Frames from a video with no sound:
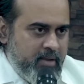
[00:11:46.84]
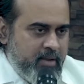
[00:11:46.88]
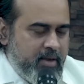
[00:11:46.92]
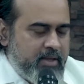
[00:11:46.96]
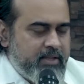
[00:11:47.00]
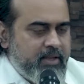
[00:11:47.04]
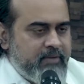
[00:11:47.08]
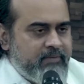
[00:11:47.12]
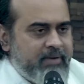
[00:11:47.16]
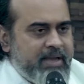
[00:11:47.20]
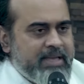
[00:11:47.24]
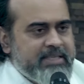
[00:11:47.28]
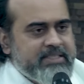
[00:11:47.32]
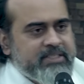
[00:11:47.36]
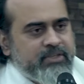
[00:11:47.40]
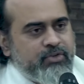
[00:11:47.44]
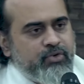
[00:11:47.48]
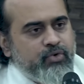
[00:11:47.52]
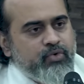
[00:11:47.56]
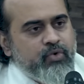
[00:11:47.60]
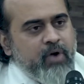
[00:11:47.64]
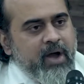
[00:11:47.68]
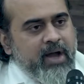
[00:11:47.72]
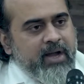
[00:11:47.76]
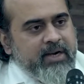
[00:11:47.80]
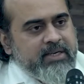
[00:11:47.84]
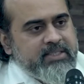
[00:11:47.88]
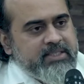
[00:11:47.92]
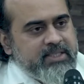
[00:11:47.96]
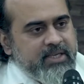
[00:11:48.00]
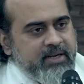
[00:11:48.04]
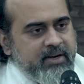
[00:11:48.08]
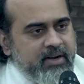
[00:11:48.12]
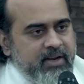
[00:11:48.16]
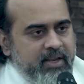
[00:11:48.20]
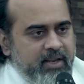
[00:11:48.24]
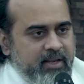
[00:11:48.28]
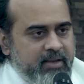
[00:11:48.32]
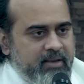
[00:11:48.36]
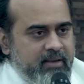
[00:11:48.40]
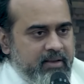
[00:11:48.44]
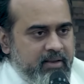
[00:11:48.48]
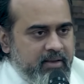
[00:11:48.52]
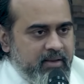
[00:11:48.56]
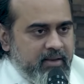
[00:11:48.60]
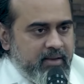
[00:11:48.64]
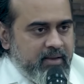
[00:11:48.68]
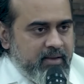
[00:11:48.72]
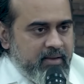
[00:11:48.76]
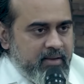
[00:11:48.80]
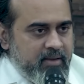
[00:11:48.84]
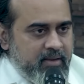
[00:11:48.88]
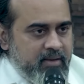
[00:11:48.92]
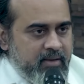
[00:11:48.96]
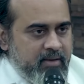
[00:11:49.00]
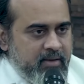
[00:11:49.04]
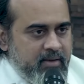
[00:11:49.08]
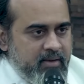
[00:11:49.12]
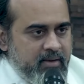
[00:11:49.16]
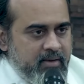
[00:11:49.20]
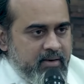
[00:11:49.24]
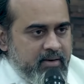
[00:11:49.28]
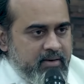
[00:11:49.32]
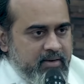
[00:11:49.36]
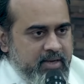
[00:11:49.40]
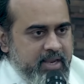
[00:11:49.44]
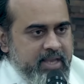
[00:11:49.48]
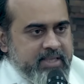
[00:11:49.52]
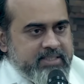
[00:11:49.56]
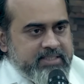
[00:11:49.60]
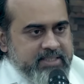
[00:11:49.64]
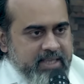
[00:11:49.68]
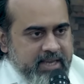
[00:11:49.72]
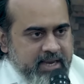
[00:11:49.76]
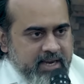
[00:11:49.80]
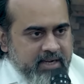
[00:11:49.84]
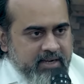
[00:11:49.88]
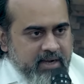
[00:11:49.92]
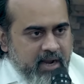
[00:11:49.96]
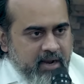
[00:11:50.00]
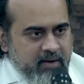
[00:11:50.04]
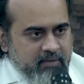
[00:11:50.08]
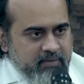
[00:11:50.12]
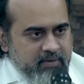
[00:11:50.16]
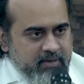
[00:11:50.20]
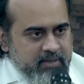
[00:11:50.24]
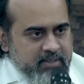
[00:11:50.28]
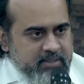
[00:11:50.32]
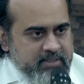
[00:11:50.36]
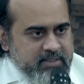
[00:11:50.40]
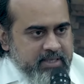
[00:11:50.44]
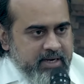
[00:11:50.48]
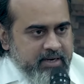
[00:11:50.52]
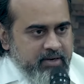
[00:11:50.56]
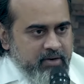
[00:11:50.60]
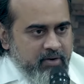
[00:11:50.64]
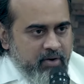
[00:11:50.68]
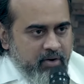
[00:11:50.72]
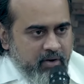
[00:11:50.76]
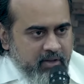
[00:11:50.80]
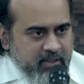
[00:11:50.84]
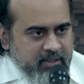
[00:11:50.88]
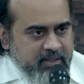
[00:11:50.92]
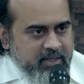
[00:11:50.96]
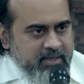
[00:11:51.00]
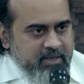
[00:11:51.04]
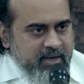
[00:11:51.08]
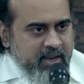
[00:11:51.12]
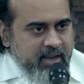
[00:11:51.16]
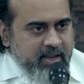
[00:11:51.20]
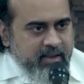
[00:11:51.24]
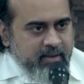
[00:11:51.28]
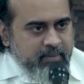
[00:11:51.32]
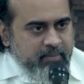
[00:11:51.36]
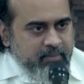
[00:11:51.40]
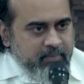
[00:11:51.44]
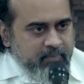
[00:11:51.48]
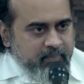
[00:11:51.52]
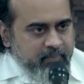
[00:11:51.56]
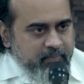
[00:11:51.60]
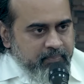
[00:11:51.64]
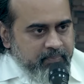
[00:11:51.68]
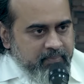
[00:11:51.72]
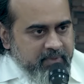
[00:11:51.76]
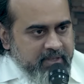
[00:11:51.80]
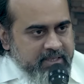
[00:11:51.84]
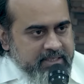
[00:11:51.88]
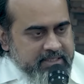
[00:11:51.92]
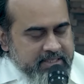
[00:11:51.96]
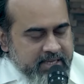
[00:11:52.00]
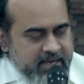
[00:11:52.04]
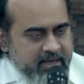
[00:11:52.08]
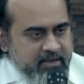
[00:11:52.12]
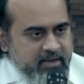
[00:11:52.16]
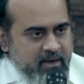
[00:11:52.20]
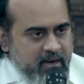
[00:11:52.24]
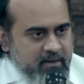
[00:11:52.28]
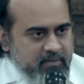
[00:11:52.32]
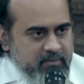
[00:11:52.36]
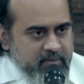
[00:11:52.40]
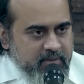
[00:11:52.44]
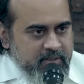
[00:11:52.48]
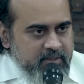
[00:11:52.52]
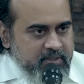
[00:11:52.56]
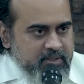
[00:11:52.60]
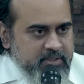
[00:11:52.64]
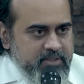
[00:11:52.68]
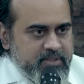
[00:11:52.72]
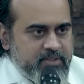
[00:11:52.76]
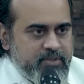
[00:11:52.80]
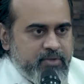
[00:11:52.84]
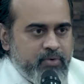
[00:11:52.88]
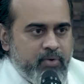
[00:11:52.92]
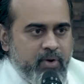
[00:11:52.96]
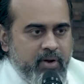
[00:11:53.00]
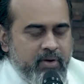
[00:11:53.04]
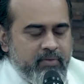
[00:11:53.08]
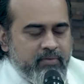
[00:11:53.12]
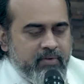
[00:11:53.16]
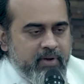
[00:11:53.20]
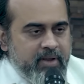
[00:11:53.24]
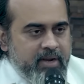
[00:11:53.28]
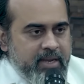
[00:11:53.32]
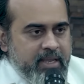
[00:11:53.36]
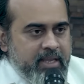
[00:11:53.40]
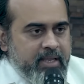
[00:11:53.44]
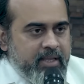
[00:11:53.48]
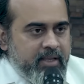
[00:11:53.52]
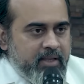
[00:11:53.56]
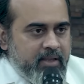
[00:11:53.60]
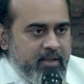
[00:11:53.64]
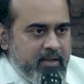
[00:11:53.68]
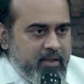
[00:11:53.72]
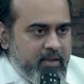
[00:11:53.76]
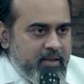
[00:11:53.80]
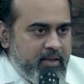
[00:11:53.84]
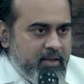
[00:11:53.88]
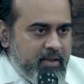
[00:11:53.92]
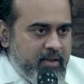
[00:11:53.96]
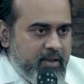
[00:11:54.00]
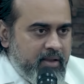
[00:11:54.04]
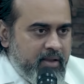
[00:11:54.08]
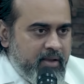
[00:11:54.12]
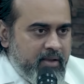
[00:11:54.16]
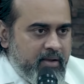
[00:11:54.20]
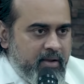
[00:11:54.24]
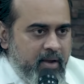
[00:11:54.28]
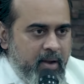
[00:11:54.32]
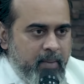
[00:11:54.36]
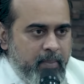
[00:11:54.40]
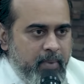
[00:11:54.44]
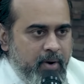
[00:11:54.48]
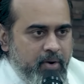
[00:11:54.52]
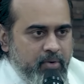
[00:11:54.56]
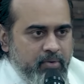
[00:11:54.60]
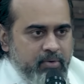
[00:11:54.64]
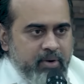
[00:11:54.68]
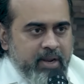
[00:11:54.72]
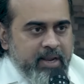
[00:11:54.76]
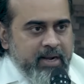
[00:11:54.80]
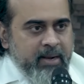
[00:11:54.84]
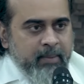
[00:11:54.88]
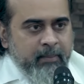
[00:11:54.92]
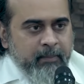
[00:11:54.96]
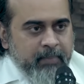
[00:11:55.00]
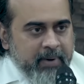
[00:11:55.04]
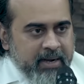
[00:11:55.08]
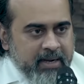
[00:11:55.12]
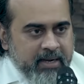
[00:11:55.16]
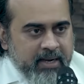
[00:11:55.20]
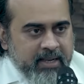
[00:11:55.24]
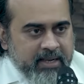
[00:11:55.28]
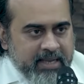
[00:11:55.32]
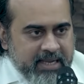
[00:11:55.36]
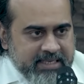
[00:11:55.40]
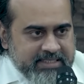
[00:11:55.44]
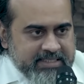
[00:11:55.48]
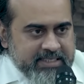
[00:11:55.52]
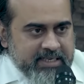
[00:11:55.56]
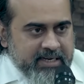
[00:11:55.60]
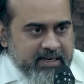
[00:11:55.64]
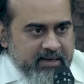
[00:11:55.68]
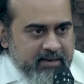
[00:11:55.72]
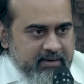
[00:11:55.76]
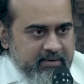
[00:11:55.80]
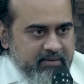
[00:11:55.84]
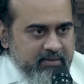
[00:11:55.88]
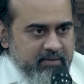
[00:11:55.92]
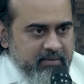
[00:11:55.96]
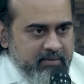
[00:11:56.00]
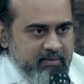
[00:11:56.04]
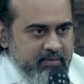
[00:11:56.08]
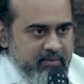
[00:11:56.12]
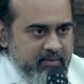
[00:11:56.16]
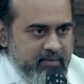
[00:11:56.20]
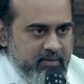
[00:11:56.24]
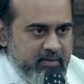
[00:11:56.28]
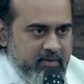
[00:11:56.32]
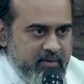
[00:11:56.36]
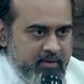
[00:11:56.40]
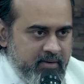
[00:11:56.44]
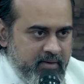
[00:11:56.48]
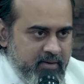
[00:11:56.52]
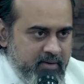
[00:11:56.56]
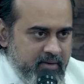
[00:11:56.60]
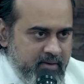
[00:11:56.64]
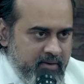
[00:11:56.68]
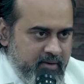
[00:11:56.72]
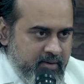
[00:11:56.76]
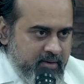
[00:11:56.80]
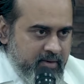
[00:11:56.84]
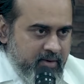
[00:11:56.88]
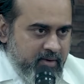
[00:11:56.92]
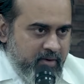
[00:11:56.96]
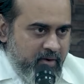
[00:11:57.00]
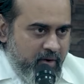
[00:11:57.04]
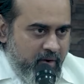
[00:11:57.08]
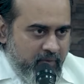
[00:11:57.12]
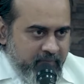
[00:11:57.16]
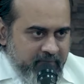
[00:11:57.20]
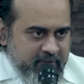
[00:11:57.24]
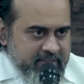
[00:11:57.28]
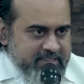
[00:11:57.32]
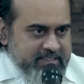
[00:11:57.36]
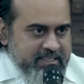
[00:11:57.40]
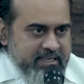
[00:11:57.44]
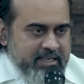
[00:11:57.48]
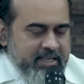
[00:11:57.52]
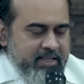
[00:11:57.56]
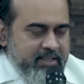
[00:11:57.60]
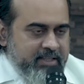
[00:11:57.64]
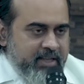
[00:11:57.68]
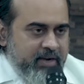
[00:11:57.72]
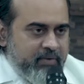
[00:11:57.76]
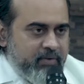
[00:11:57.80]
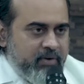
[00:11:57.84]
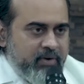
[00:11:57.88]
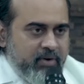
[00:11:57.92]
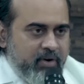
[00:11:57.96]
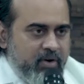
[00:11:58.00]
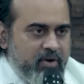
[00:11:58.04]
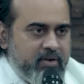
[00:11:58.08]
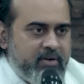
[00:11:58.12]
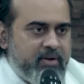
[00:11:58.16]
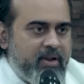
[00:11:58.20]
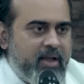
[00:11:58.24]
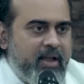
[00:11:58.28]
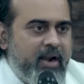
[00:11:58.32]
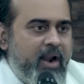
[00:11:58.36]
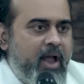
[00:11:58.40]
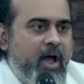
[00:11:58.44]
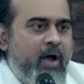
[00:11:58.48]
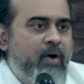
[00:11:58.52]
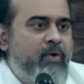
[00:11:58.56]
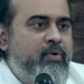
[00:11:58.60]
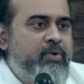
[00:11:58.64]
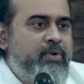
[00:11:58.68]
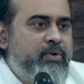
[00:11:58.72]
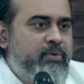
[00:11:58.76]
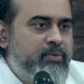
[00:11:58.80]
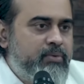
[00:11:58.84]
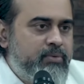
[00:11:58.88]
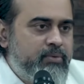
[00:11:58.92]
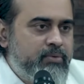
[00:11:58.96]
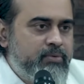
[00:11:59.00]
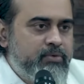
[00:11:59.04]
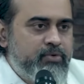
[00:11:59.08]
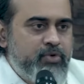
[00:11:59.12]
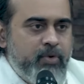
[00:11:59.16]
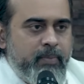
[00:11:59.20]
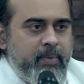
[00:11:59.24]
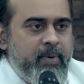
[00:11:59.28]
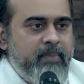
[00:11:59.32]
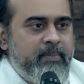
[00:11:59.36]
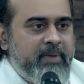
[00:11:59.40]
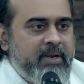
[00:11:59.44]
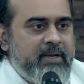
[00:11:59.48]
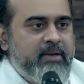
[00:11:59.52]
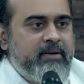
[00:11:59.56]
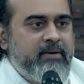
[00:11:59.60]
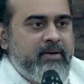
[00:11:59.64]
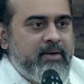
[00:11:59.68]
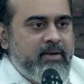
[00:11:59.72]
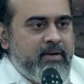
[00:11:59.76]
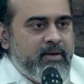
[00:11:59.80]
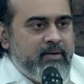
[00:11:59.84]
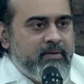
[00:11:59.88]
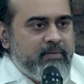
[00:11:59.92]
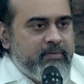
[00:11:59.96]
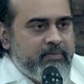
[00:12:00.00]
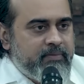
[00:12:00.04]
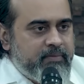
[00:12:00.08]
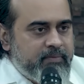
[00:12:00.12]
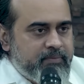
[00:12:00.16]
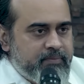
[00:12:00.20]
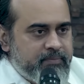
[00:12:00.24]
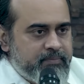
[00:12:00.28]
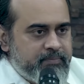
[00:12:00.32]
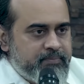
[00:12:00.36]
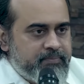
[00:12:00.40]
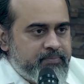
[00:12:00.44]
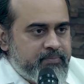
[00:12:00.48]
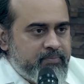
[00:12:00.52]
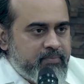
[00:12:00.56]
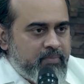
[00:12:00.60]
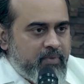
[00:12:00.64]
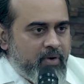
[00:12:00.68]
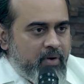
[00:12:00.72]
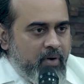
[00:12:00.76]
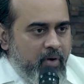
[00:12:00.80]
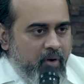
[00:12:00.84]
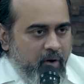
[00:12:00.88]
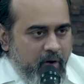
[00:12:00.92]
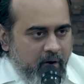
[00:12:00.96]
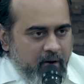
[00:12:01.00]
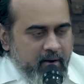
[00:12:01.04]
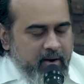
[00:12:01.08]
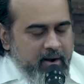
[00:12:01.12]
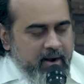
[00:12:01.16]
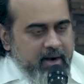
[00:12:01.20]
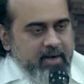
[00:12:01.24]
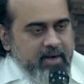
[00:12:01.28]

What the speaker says: Otherwise, a 2-hour journey takes 8 hours, and all the time, these 8 hours, you are worrying about an impending accident. Obviously, that will not allow you to be meditative or